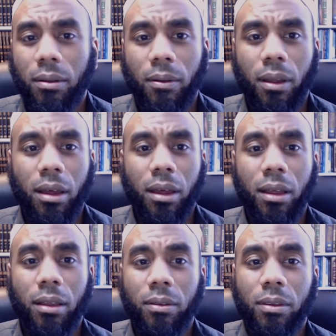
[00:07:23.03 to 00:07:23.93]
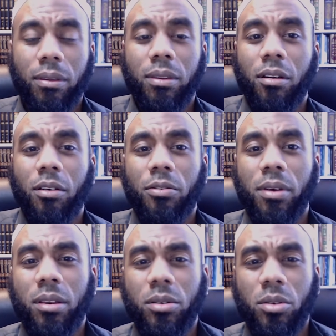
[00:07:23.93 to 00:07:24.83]
And there are
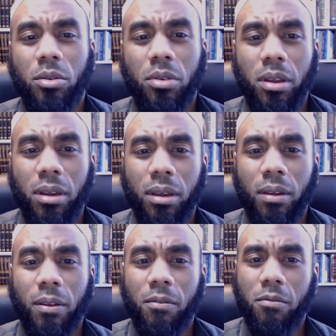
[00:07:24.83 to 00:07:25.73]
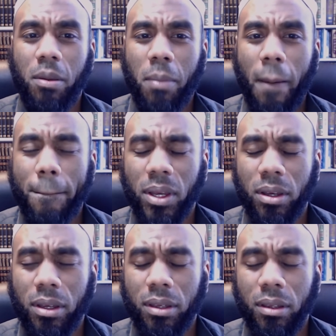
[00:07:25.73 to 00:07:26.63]
things to re
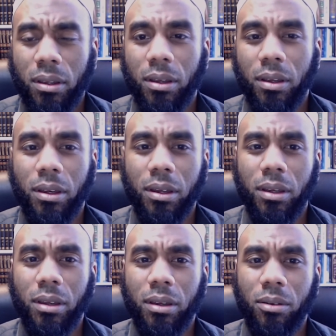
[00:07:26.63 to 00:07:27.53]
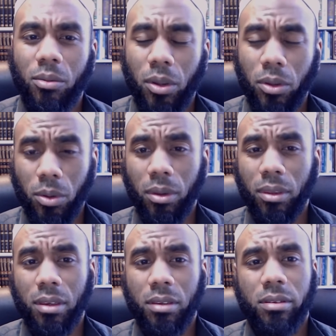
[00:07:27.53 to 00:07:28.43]
remember uh, when doing
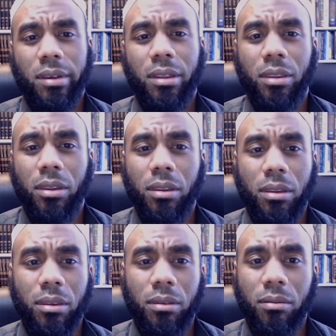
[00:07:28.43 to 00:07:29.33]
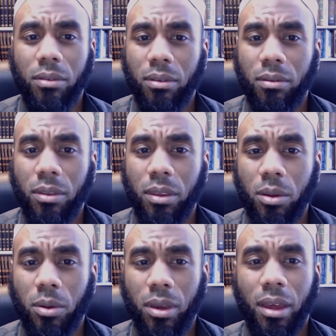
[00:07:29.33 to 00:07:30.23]
this in the in
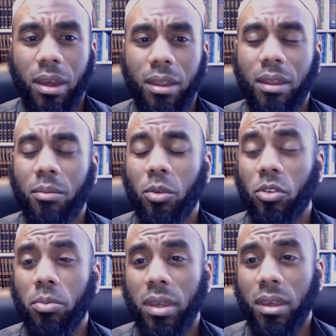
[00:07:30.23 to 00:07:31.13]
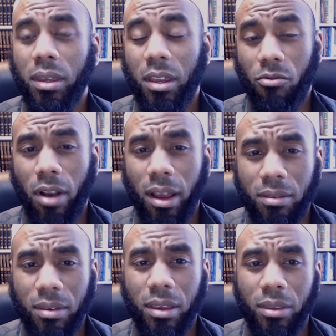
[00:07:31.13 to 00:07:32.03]
the UK, it must be in
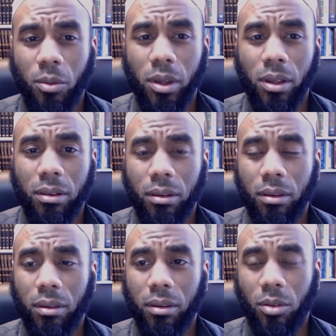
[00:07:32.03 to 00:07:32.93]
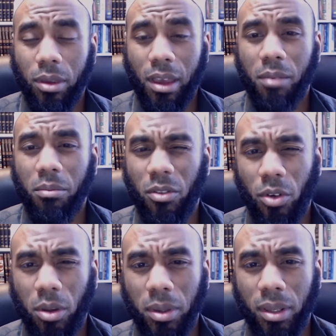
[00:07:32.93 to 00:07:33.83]
writing the will, so it can't be
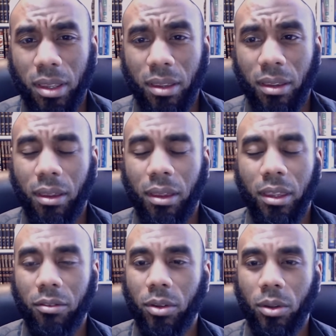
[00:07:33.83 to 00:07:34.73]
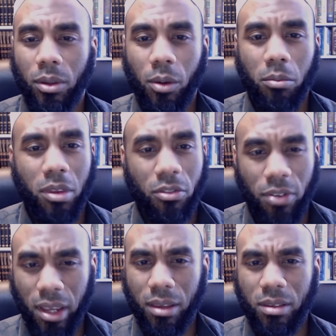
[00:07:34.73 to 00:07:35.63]
verbally, even though that would be
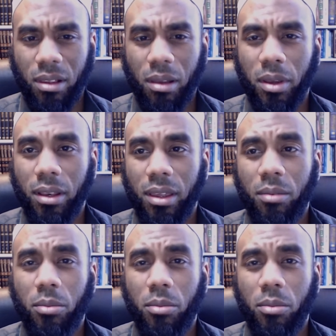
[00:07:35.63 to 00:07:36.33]
fine Islamically.